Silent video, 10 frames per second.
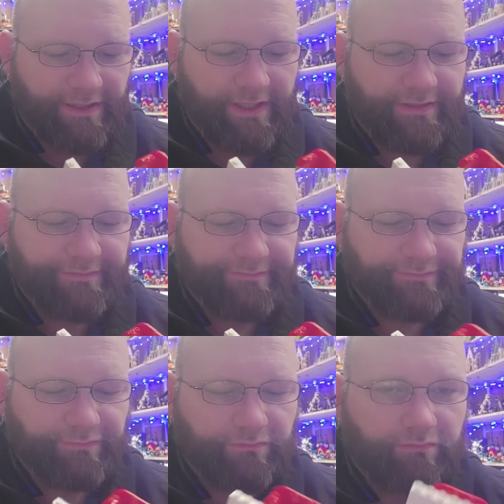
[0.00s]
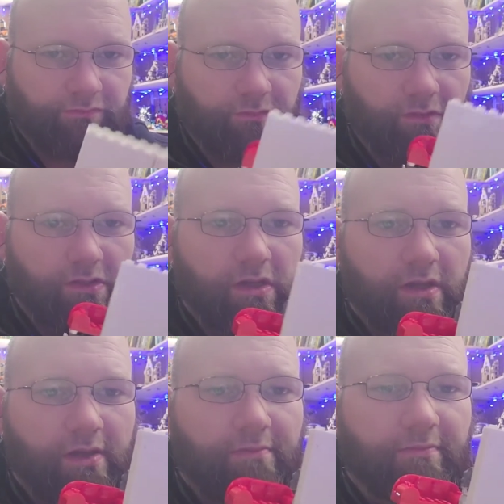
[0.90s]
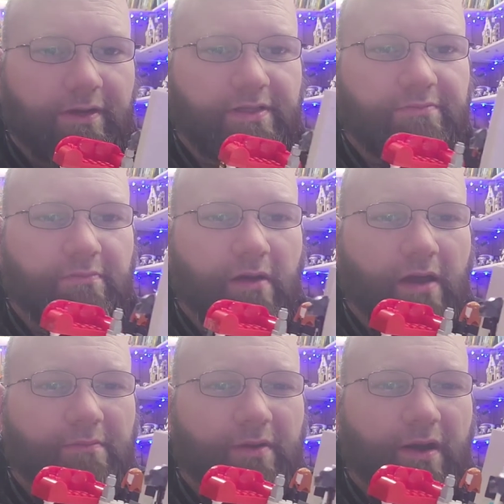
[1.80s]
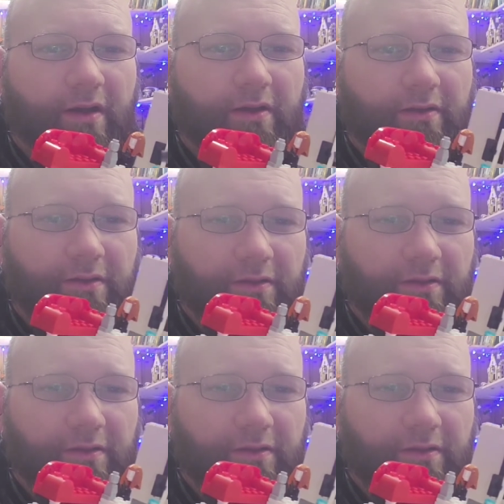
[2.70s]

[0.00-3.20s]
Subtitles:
done, but it's my mock